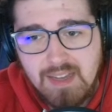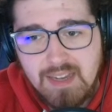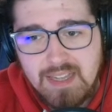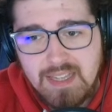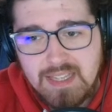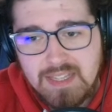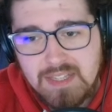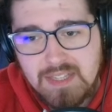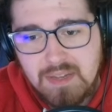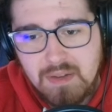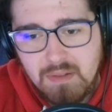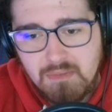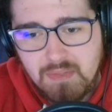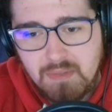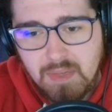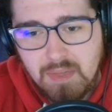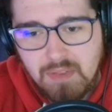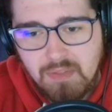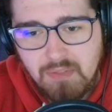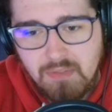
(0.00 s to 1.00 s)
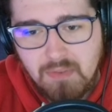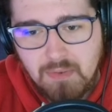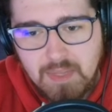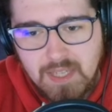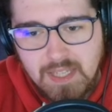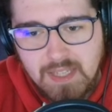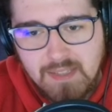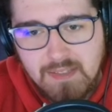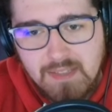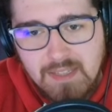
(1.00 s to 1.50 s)
easier of a month for
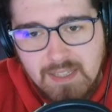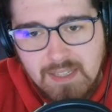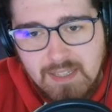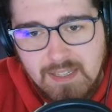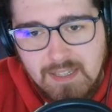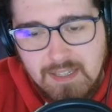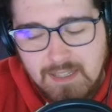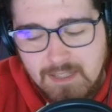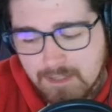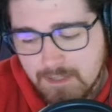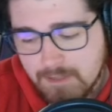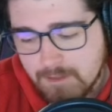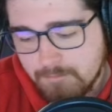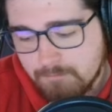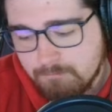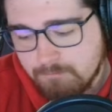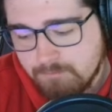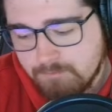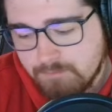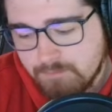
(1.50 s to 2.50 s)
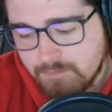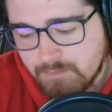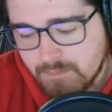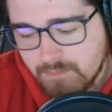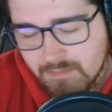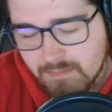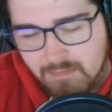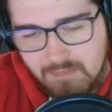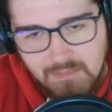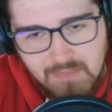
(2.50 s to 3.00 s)
me.
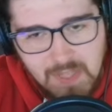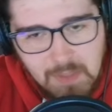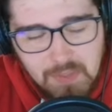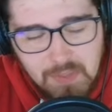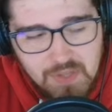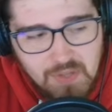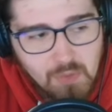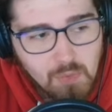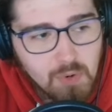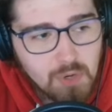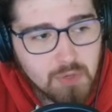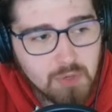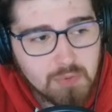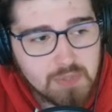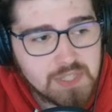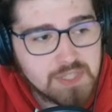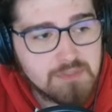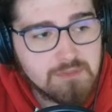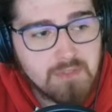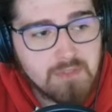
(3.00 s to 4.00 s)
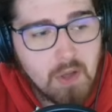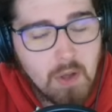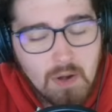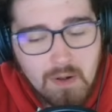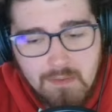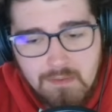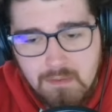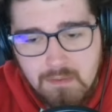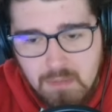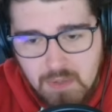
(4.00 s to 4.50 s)
But the work was
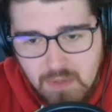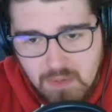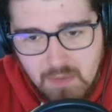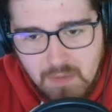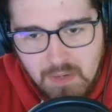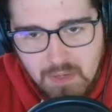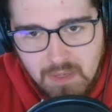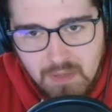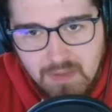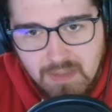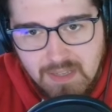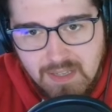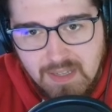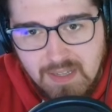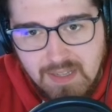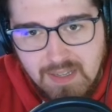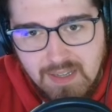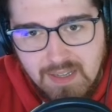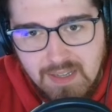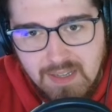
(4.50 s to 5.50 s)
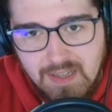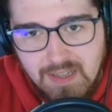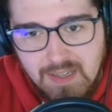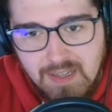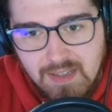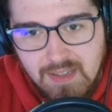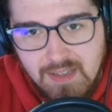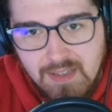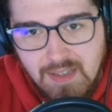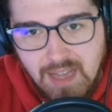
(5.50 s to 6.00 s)
far from over.
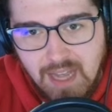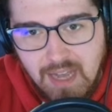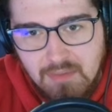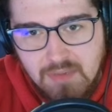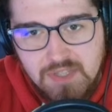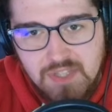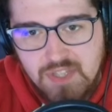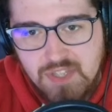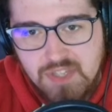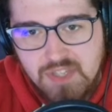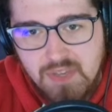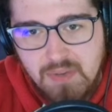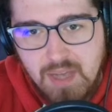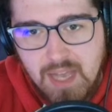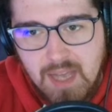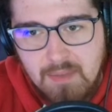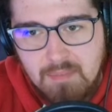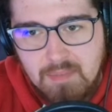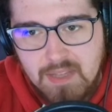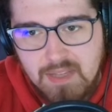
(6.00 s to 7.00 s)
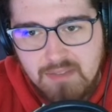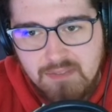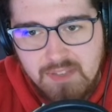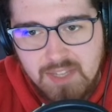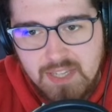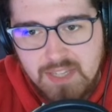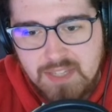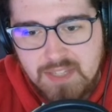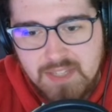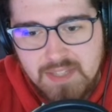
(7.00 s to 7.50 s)
I was just so happy to
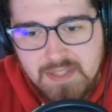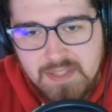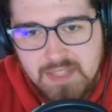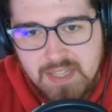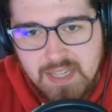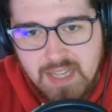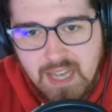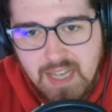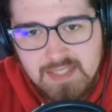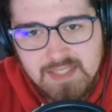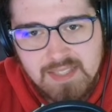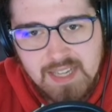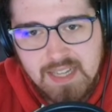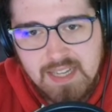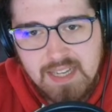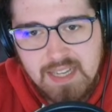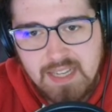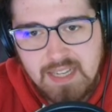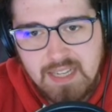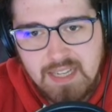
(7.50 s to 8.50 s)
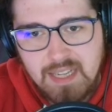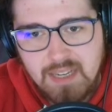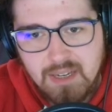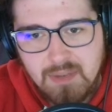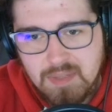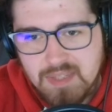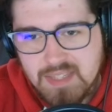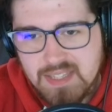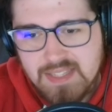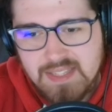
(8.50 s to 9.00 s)
finish this thing. I said it in here,
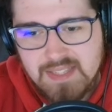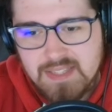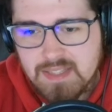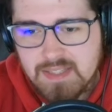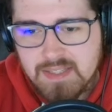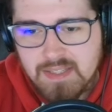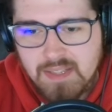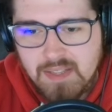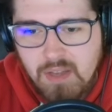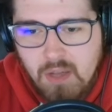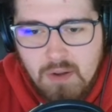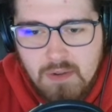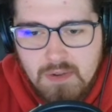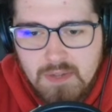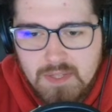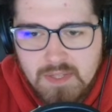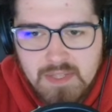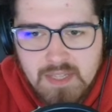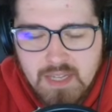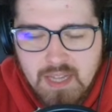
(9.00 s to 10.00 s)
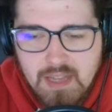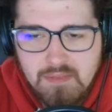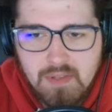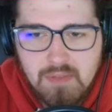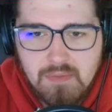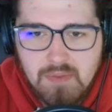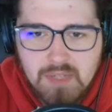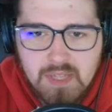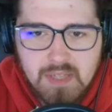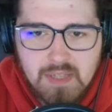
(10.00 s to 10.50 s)
but this is easily the hardest thing I've
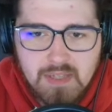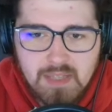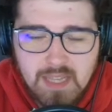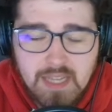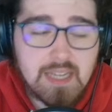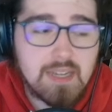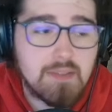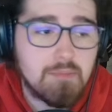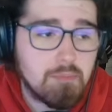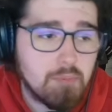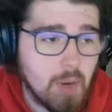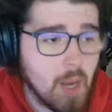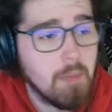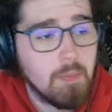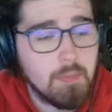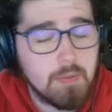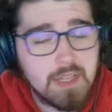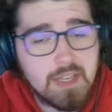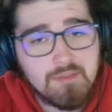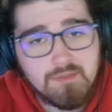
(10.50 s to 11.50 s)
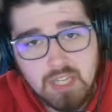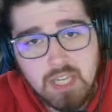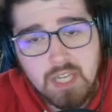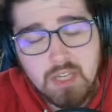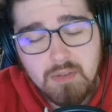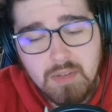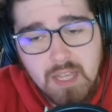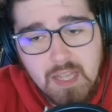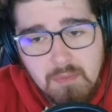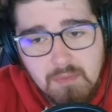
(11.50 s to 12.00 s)
ever done in probably a
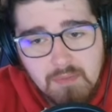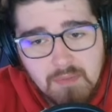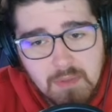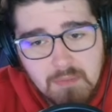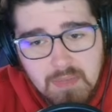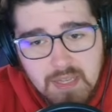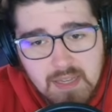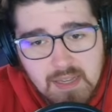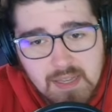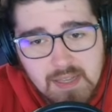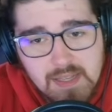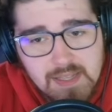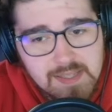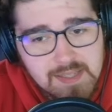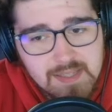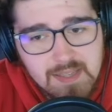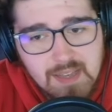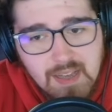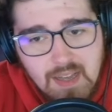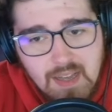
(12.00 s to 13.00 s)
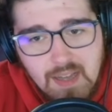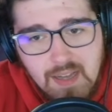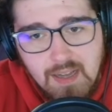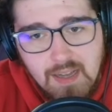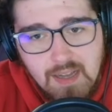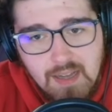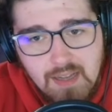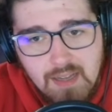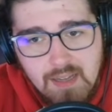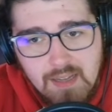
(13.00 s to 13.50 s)
video game, if I'm being honest.
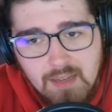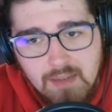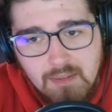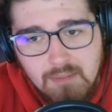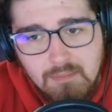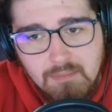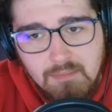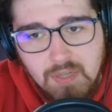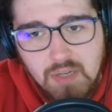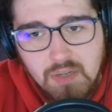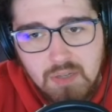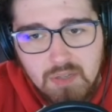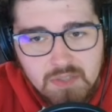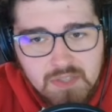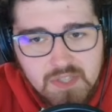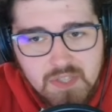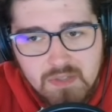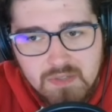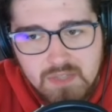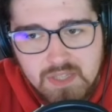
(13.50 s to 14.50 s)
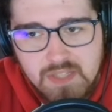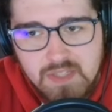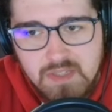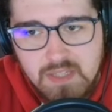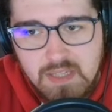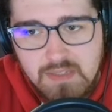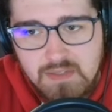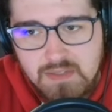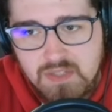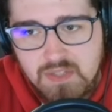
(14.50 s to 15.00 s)
But also just
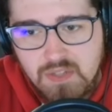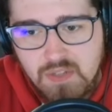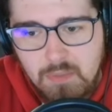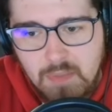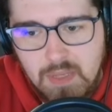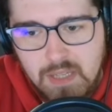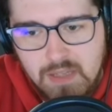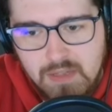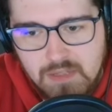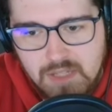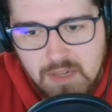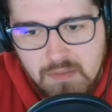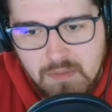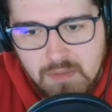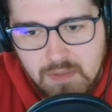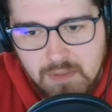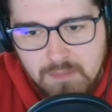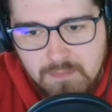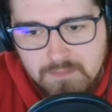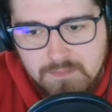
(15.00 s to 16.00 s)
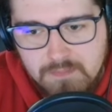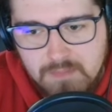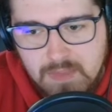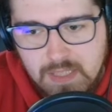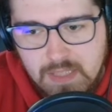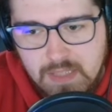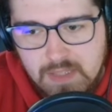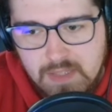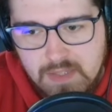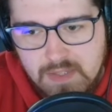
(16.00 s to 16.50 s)
in Scooby in general.
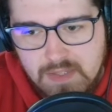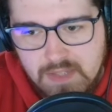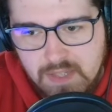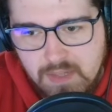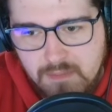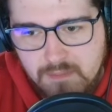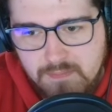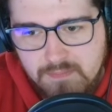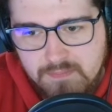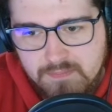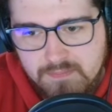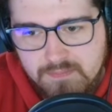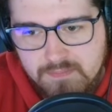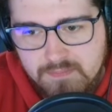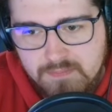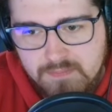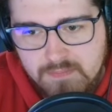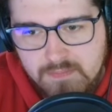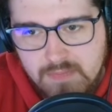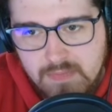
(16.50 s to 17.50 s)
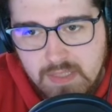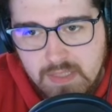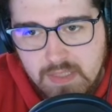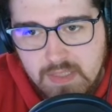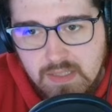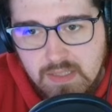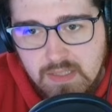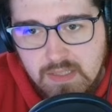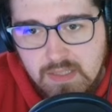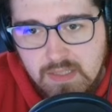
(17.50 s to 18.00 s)
So
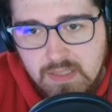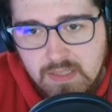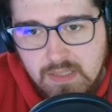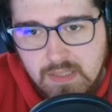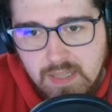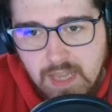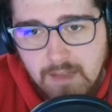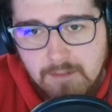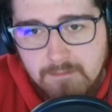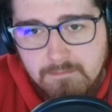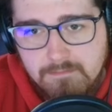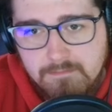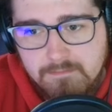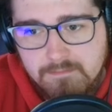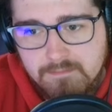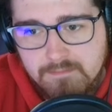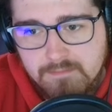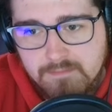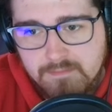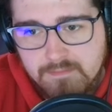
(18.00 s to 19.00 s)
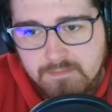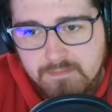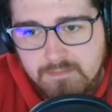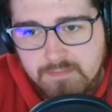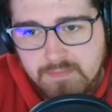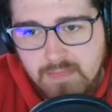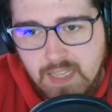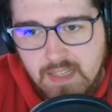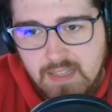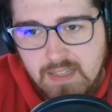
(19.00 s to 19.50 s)
yeah.
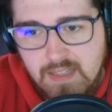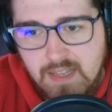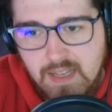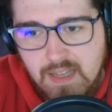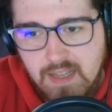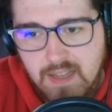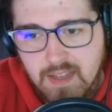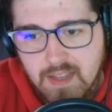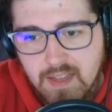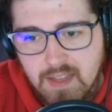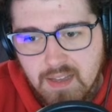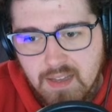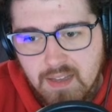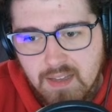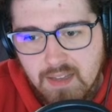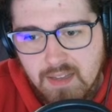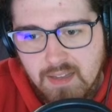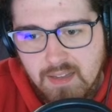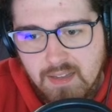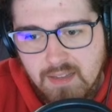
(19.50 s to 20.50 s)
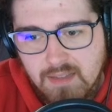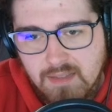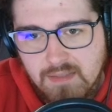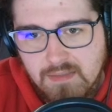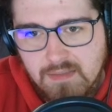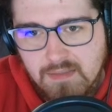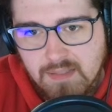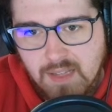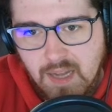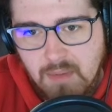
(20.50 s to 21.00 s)
And then I
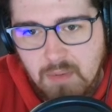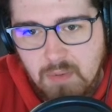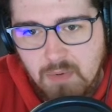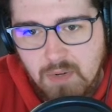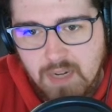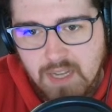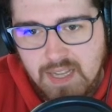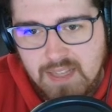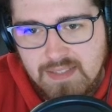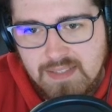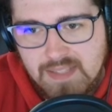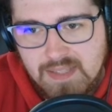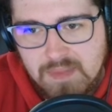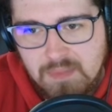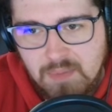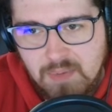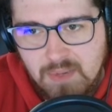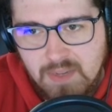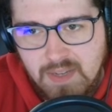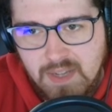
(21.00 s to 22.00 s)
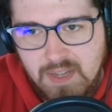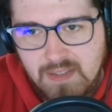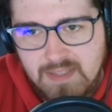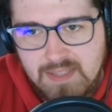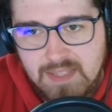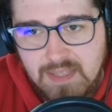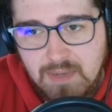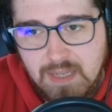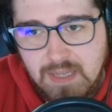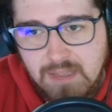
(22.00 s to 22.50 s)
remember when I got to this point, I
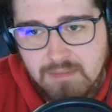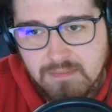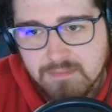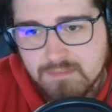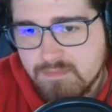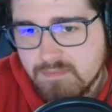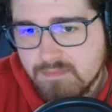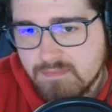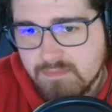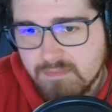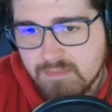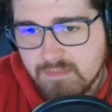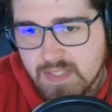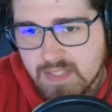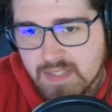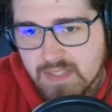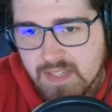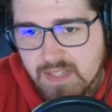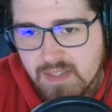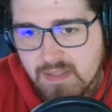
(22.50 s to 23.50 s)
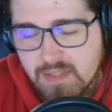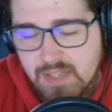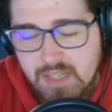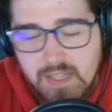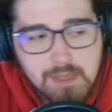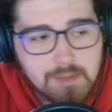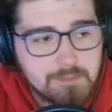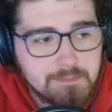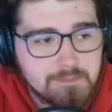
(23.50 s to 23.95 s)
was like, wow, this is the end of the video.